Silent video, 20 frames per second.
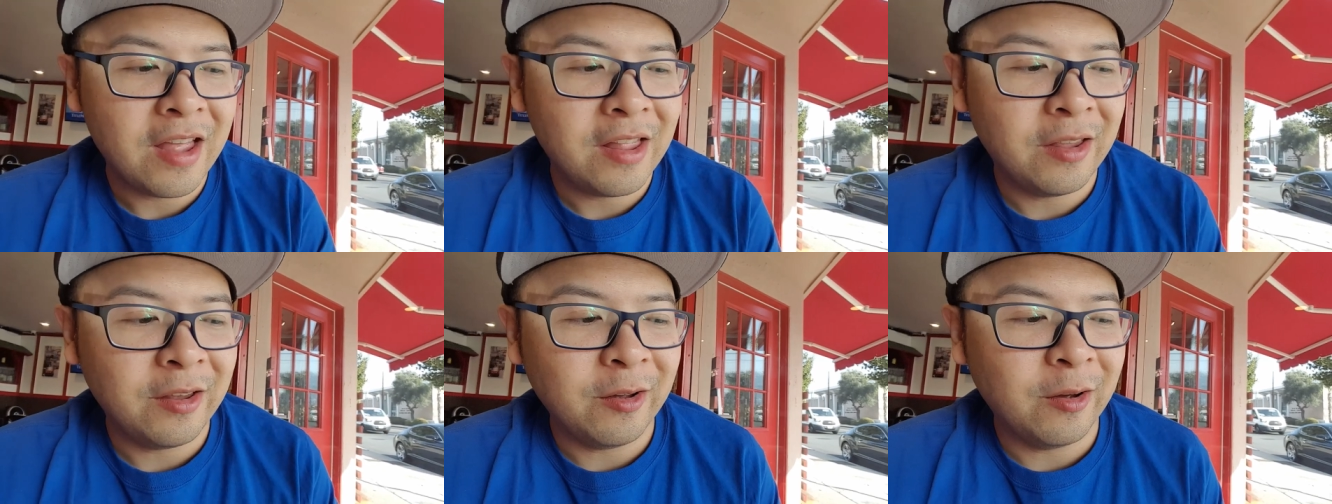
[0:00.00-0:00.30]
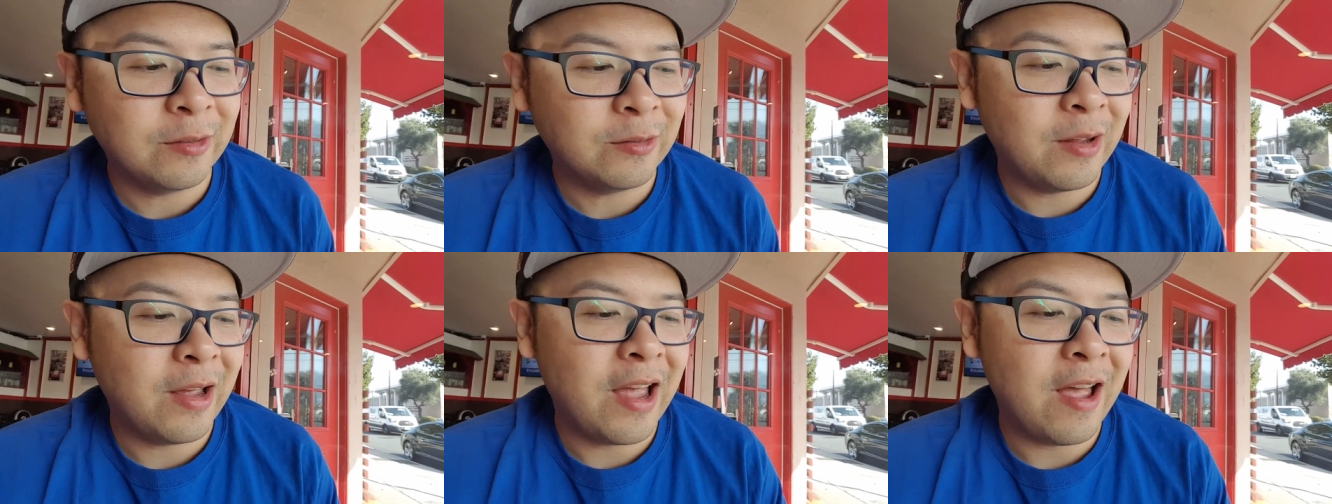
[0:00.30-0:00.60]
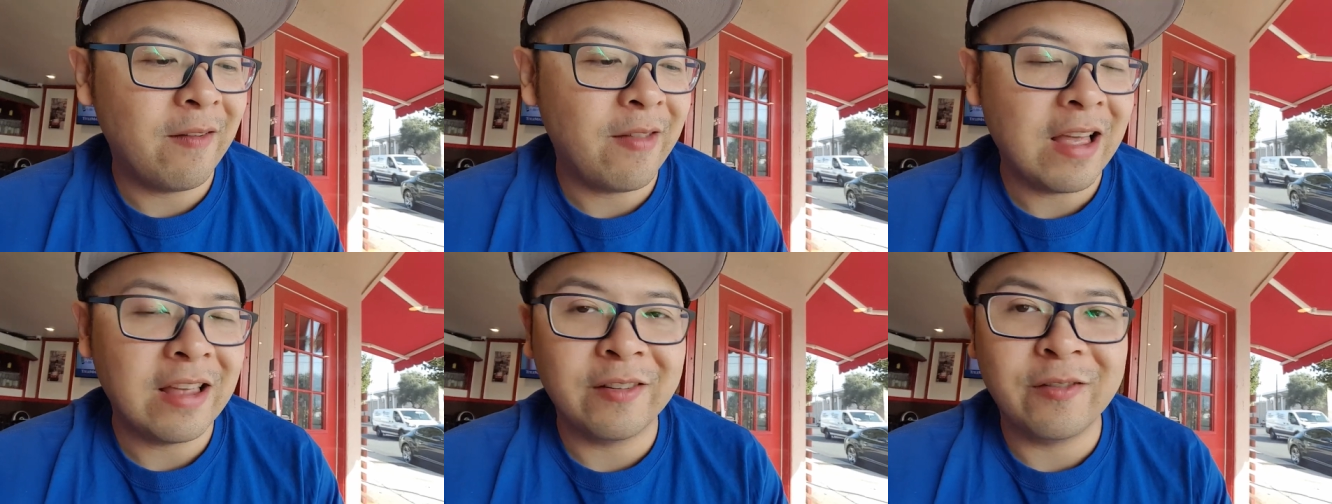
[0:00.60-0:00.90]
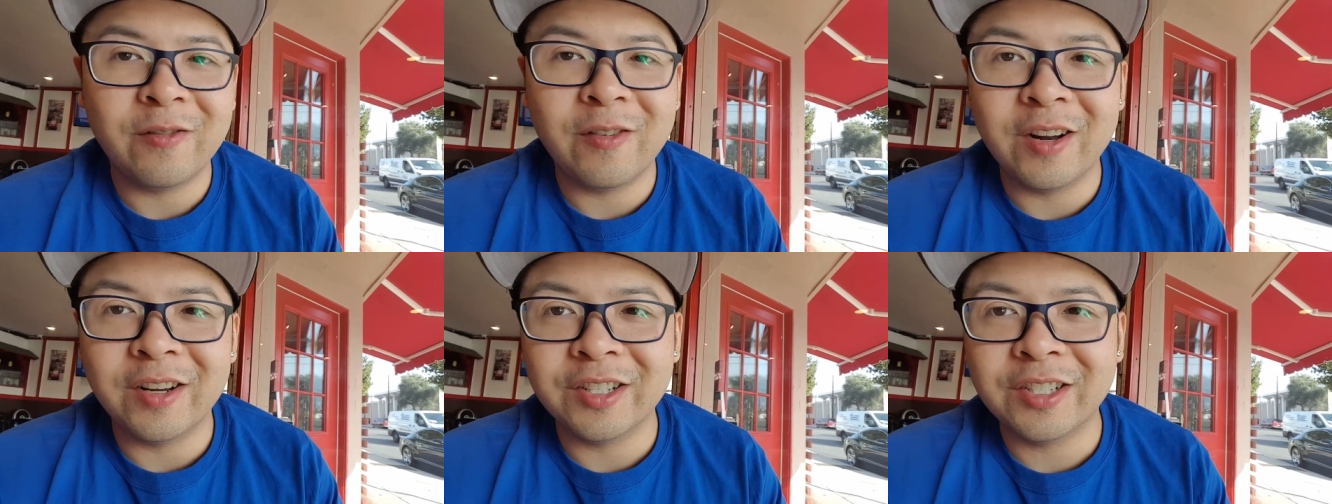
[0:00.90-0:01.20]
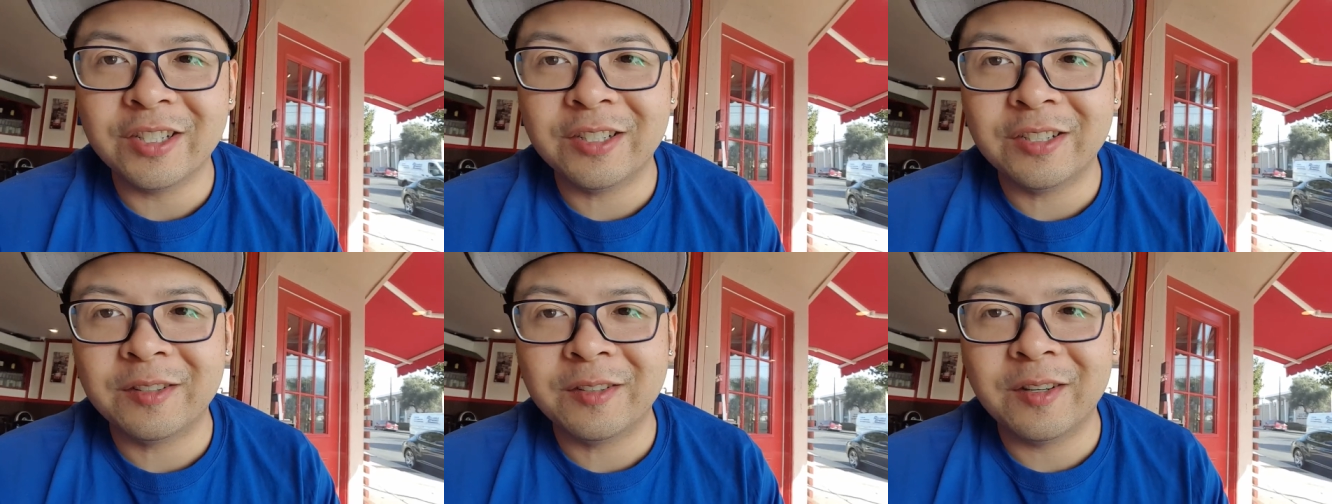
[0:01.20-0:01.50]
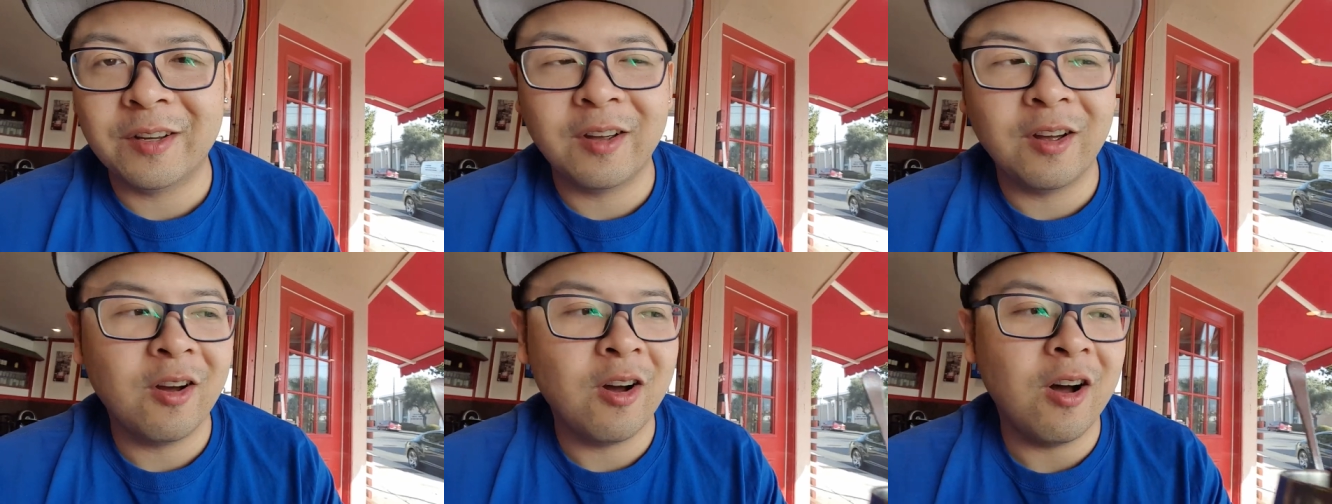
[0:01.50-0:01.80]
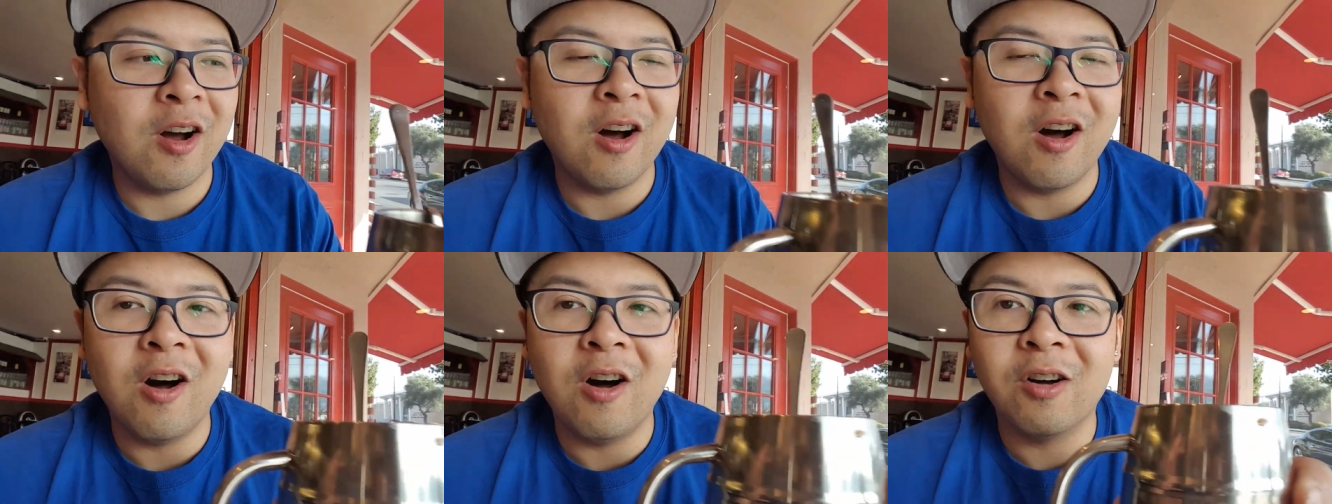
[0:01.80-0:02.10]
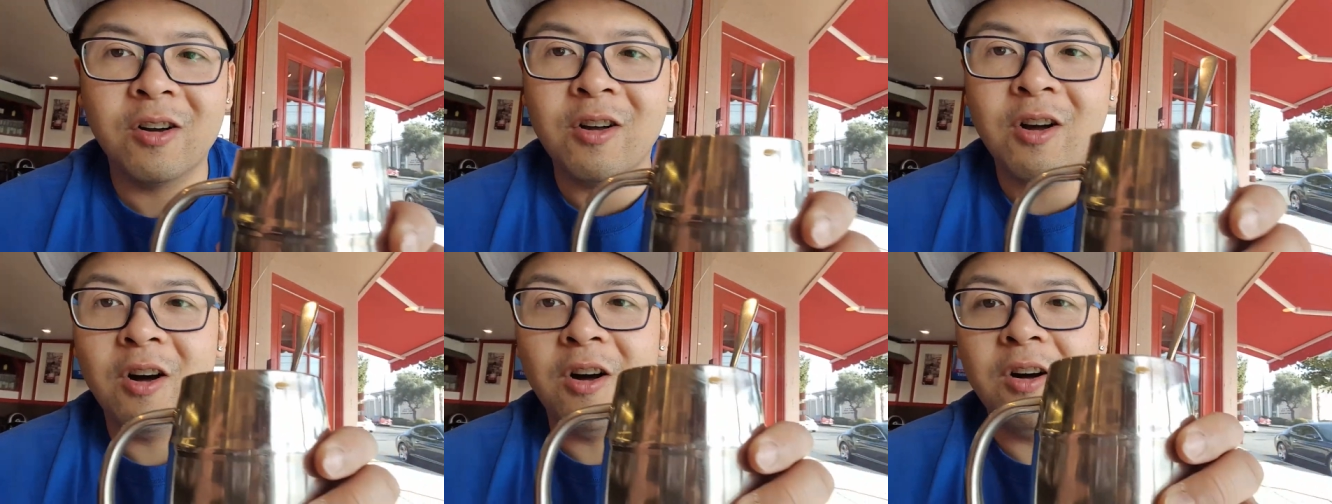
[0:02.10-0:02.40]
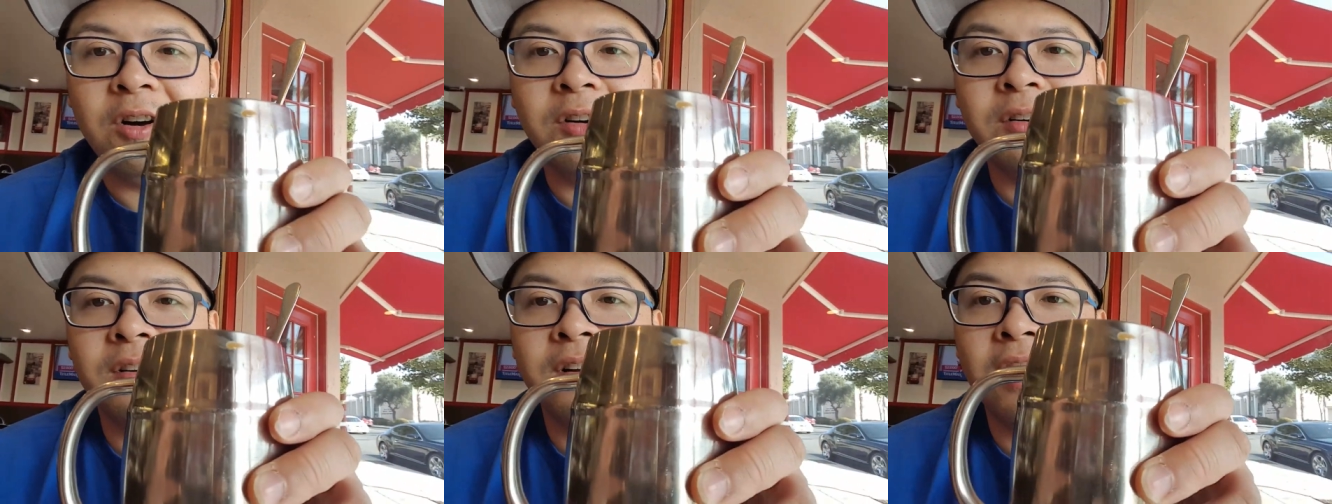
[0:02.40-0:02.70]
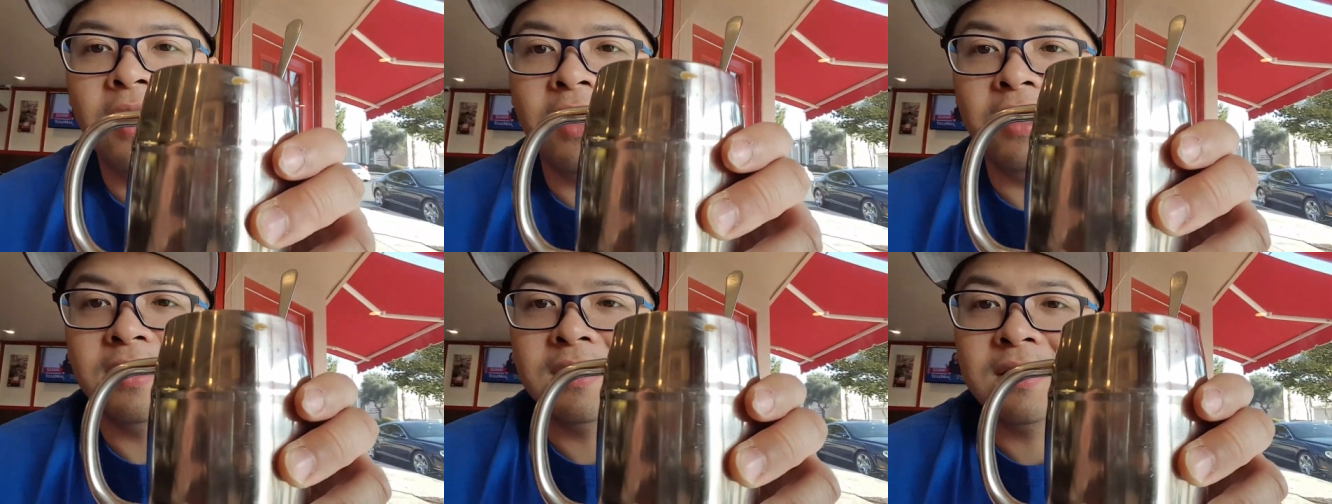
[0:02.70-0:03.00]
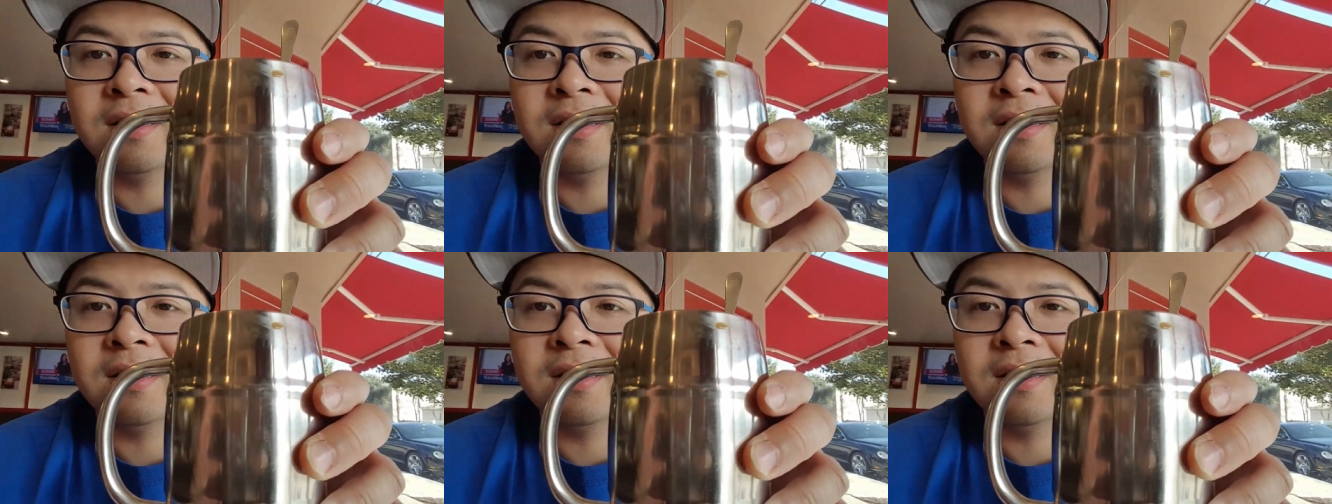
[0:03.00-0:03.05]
and we also had that fresh Hong Kong uh,